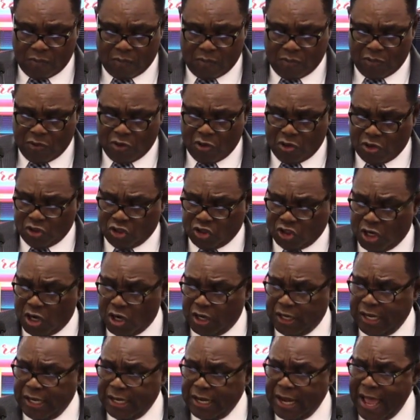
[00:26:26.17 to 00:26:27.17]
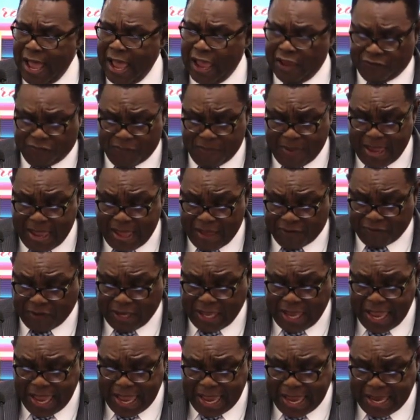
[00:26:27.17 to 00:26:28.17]
Your journey in life may have
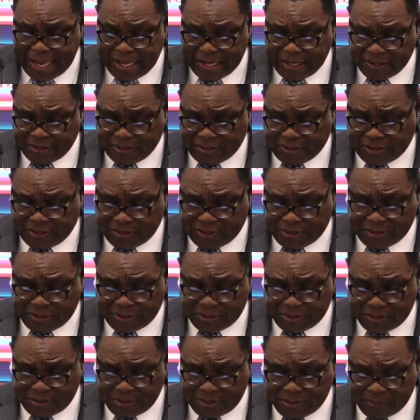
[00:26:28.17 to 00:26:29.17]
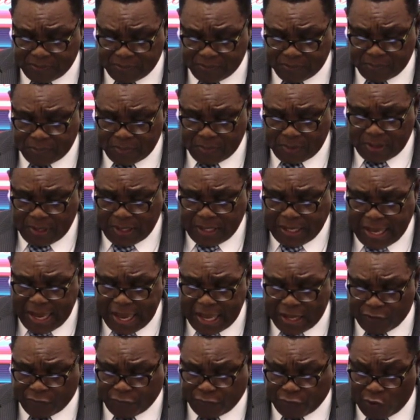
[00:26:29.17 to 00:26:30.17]
gales,
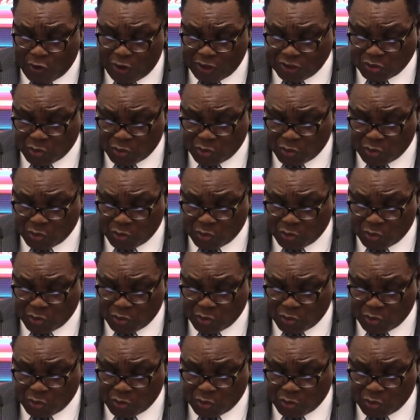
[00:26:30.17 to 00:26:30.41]
gale force